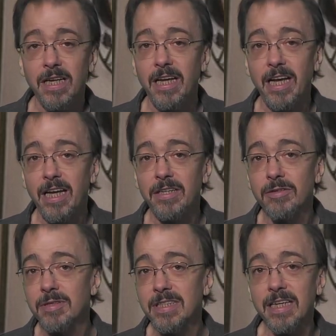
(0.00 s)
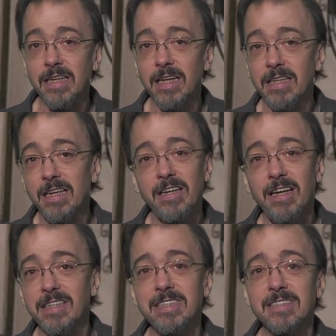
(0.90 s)
and knowing that a
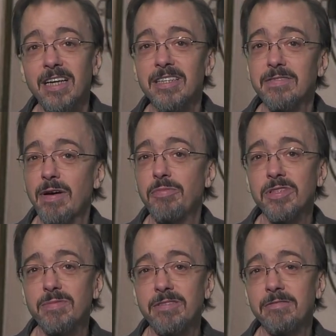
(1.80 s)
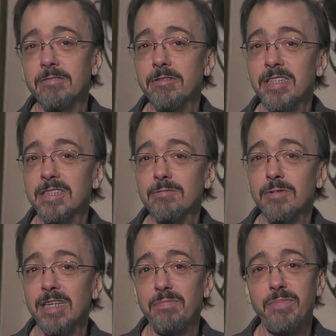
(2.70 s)
lot of these songs, if I put them in requests,
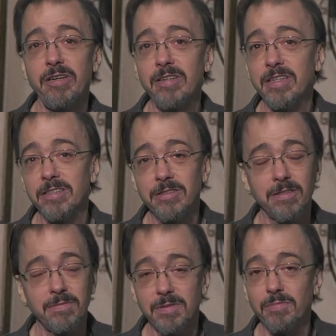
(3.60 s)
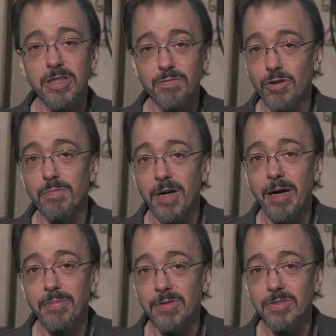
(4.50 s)
would get buried under much more
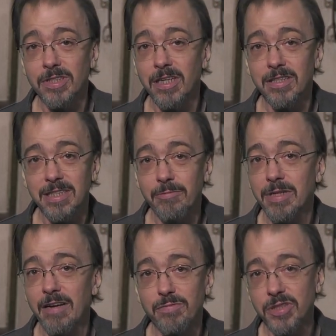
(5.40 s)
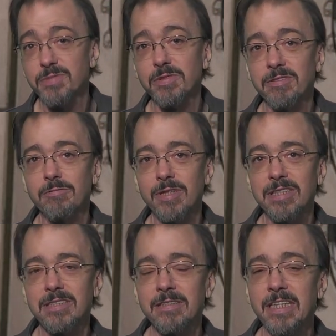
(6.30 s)
popular songs that would have multiple requests,